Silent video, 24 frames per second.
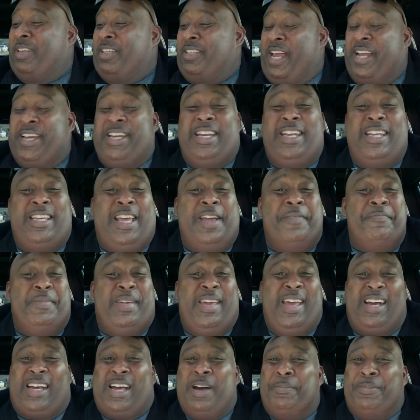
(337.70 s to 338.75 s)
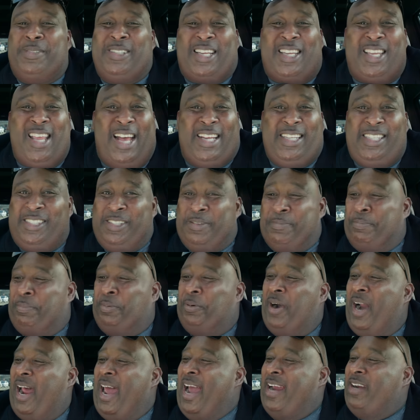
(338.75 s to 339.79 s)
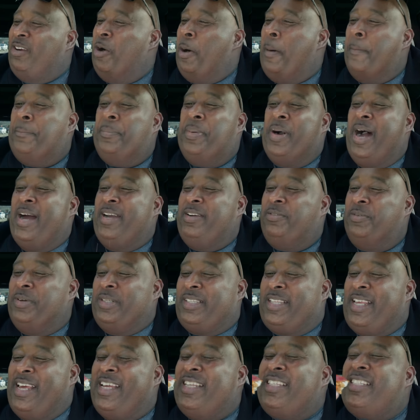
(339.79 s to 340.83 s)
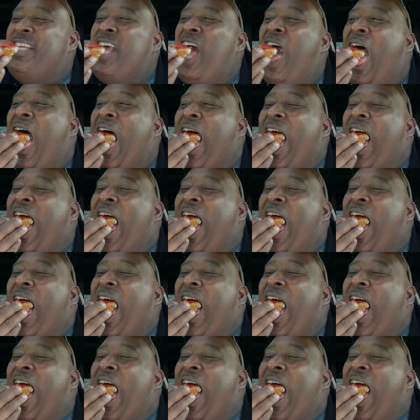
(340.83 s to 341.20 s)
they need to give me a couple of slices of bread or a bun with this.